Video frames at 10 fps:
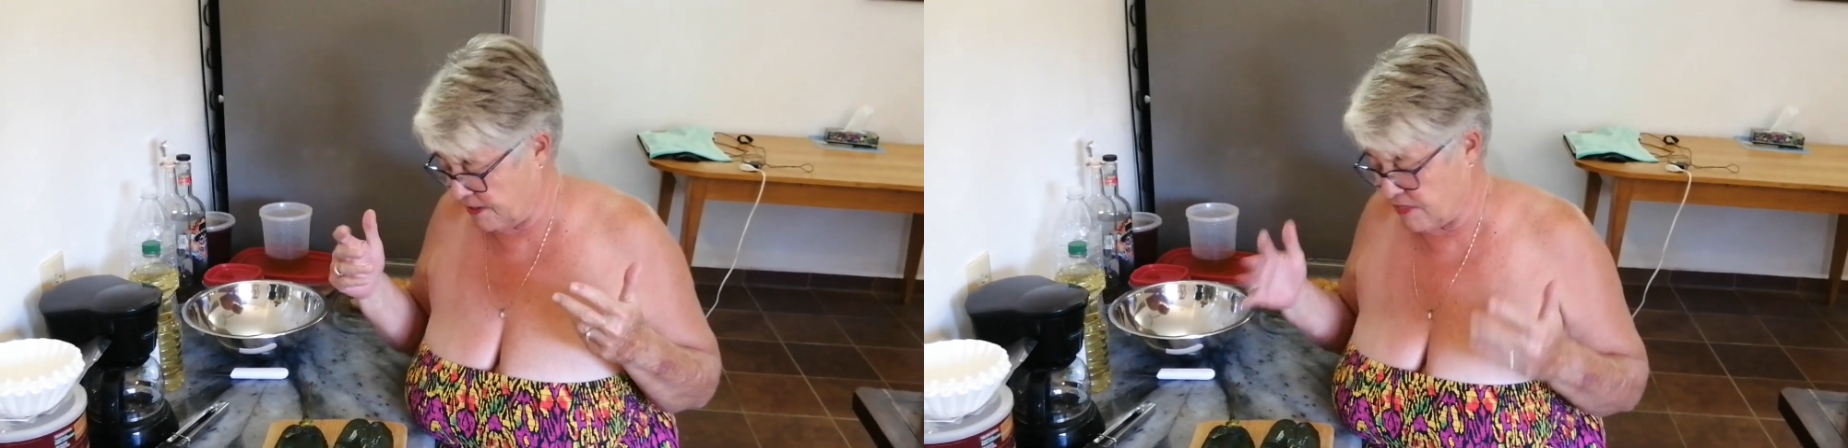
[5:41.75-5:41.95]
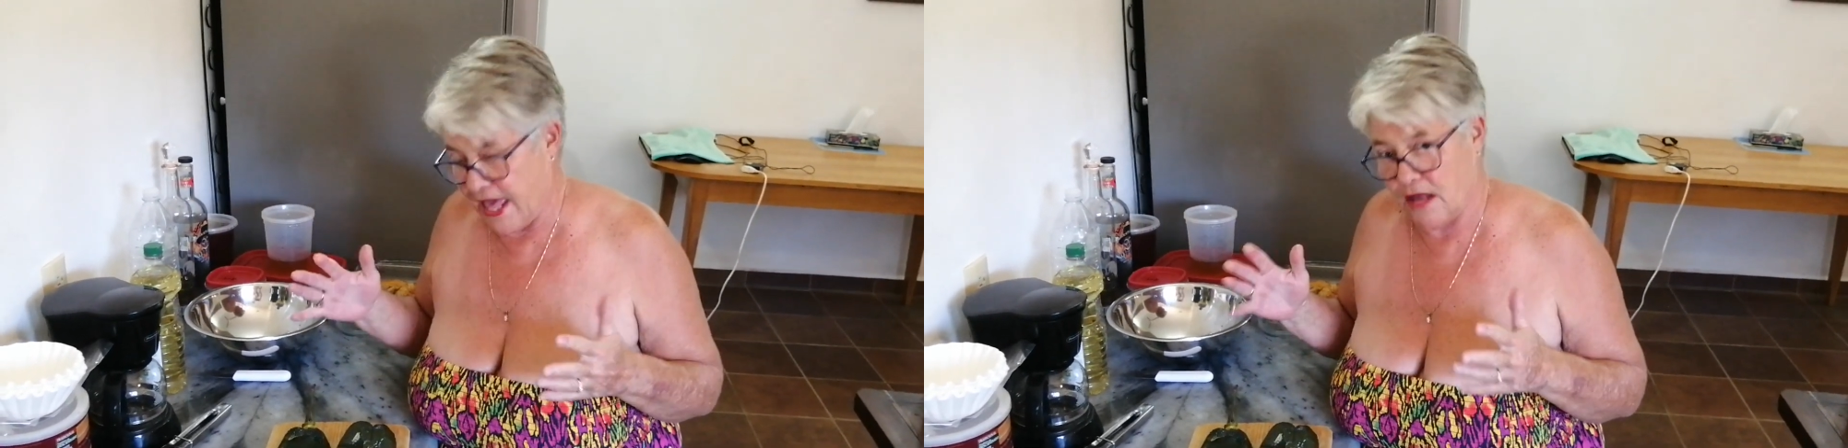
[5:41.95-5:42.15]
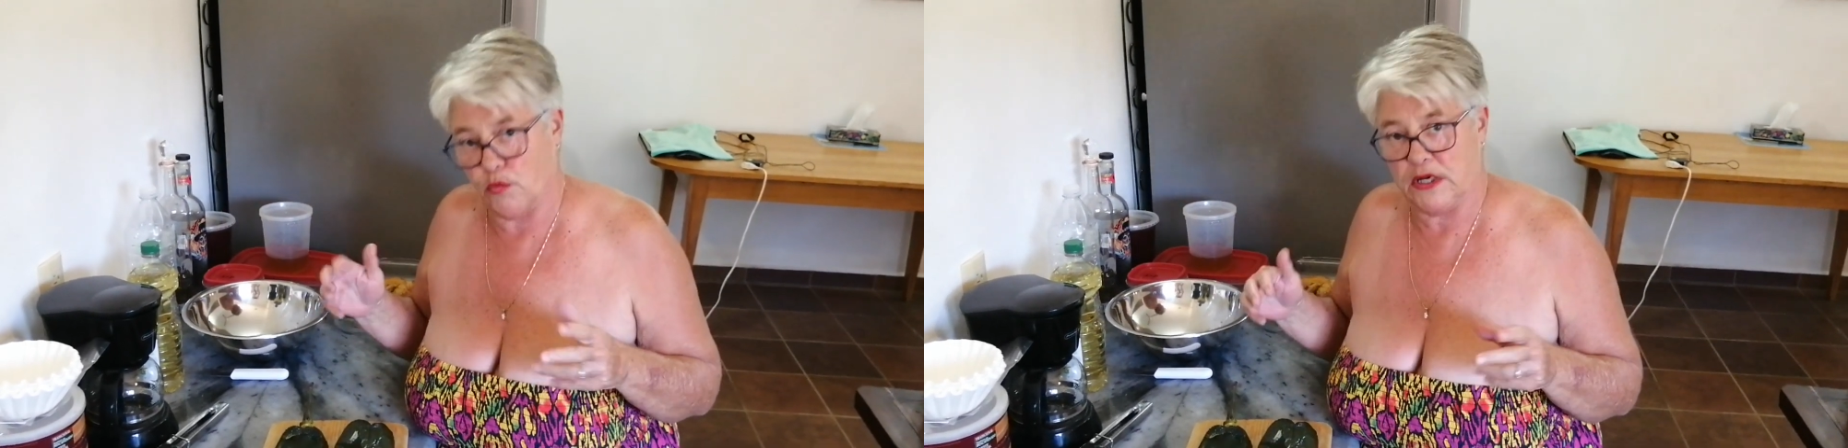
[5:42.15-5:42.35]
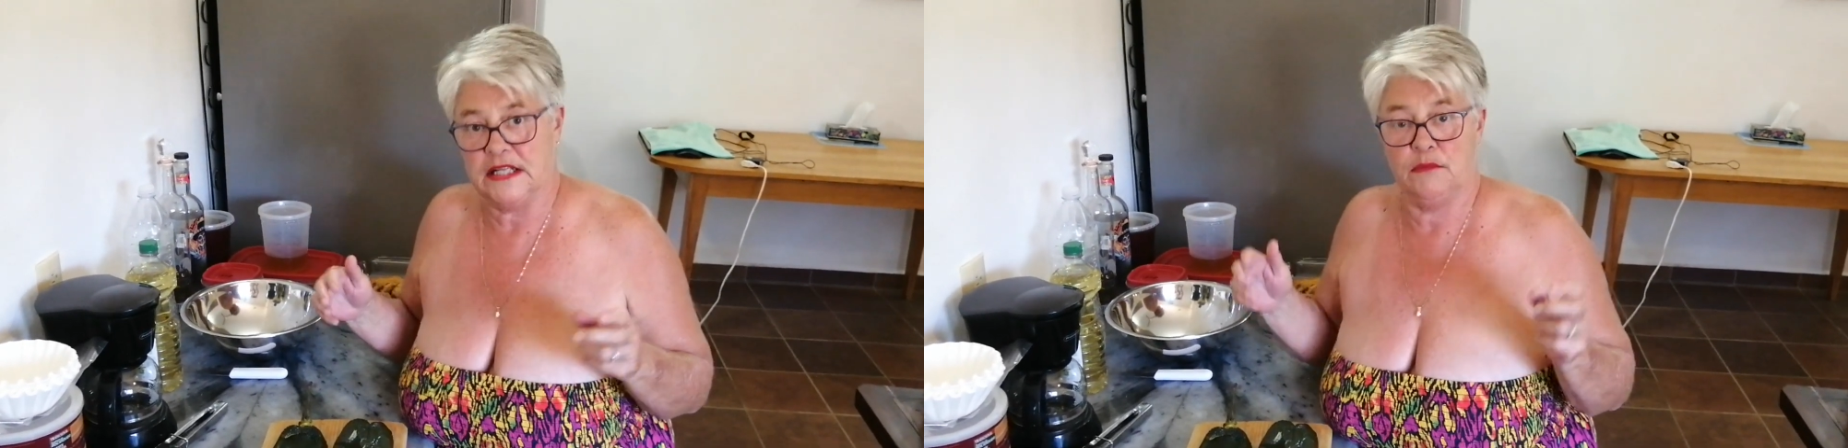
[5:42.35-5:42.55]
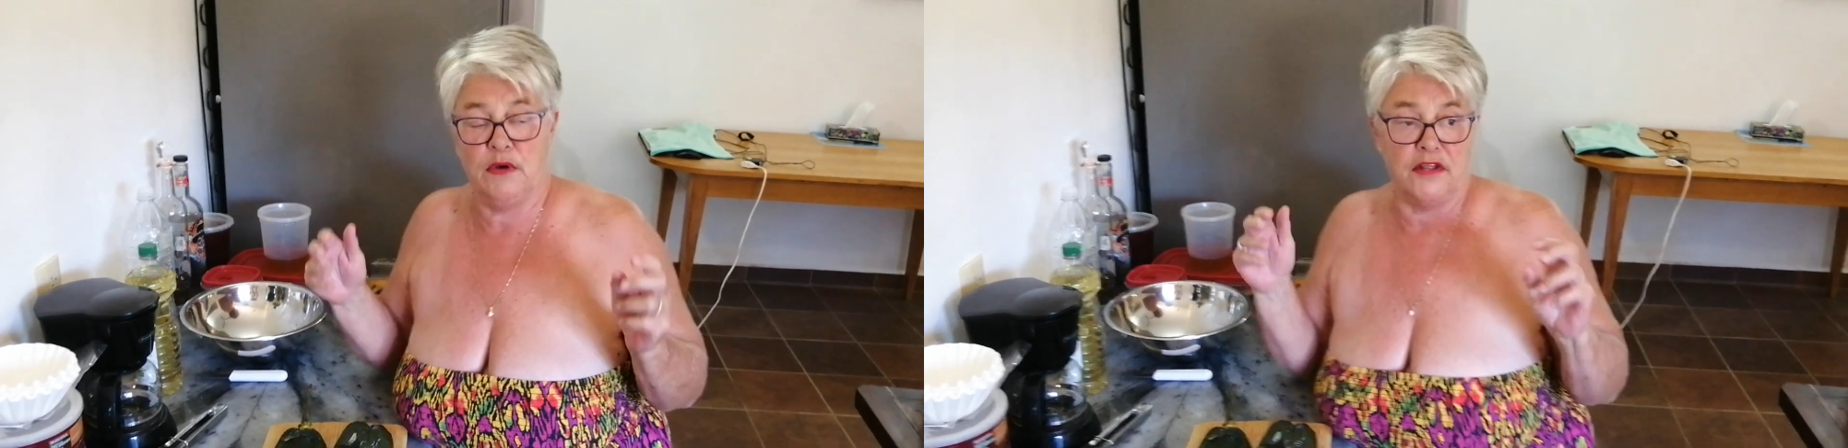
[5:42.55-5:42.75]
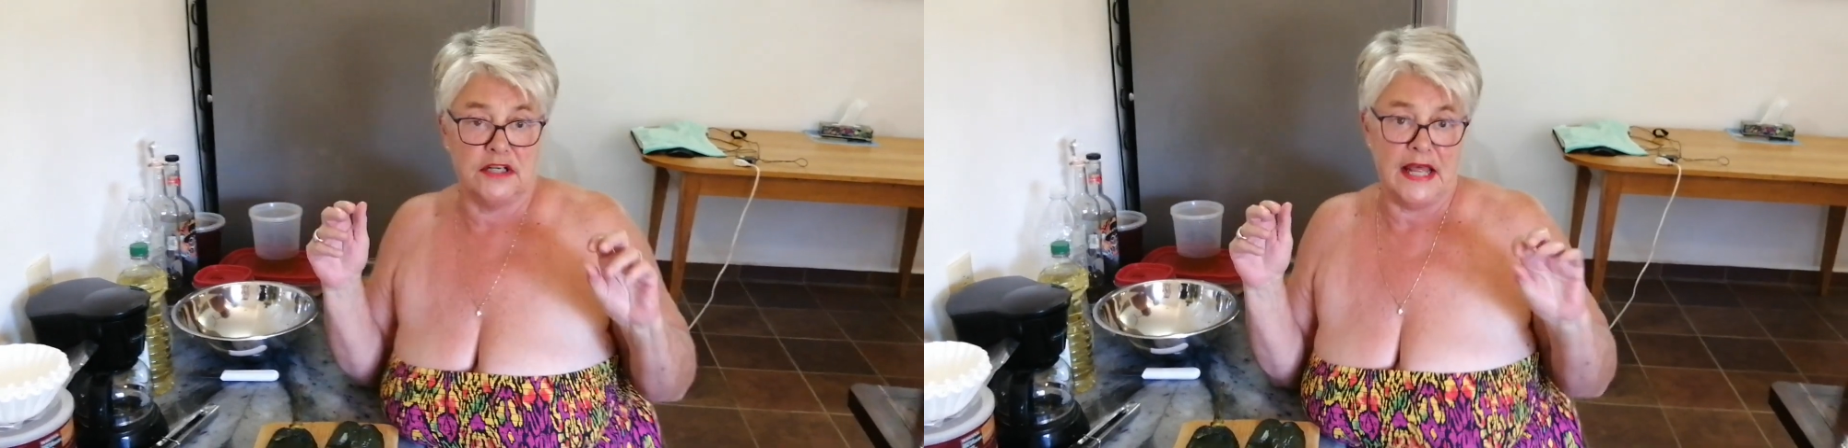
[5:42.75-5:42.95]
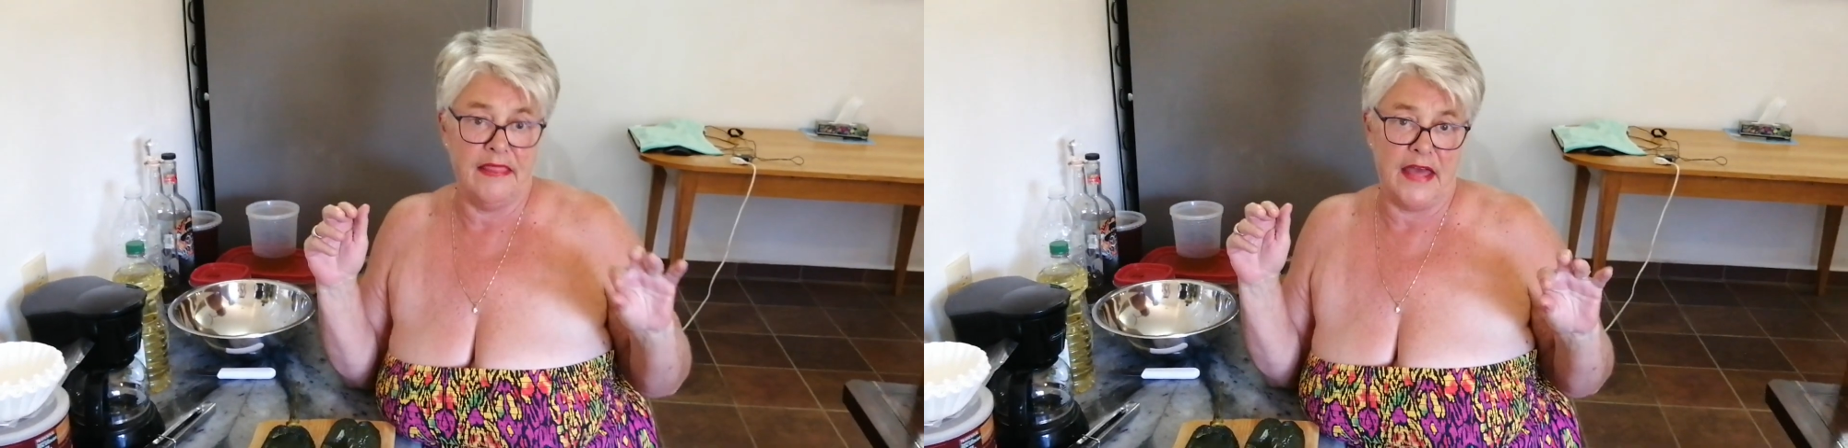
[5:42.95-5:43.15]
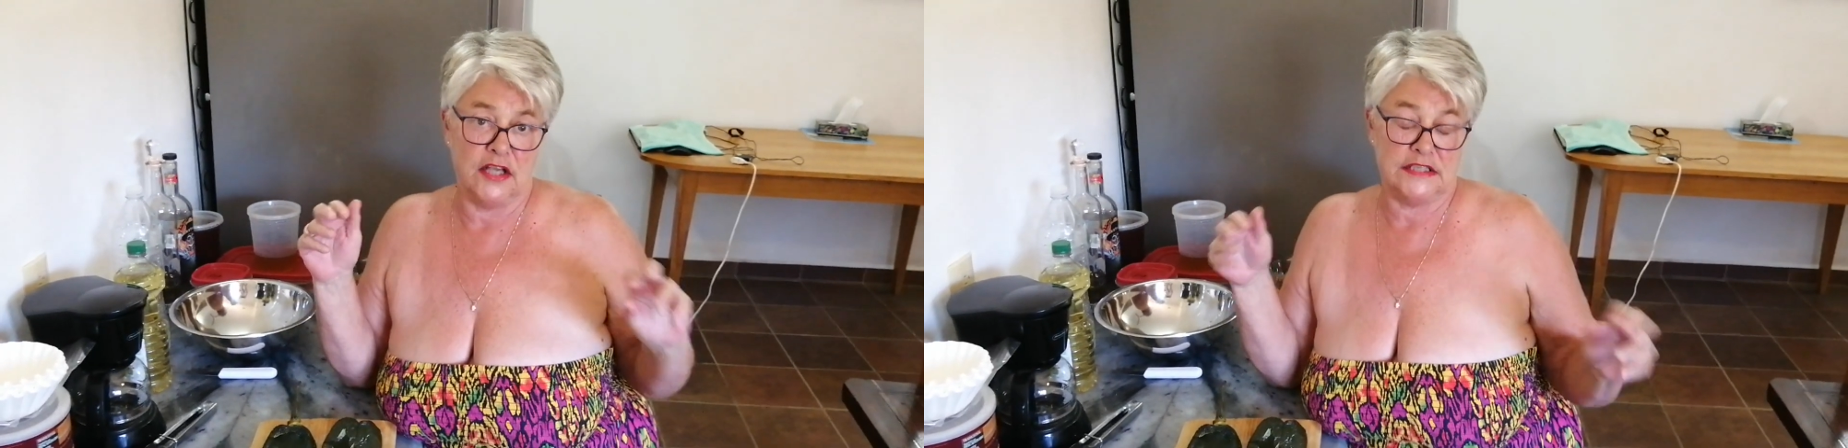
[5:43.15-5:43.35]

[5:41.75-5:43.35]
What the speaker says: And then when they're done that,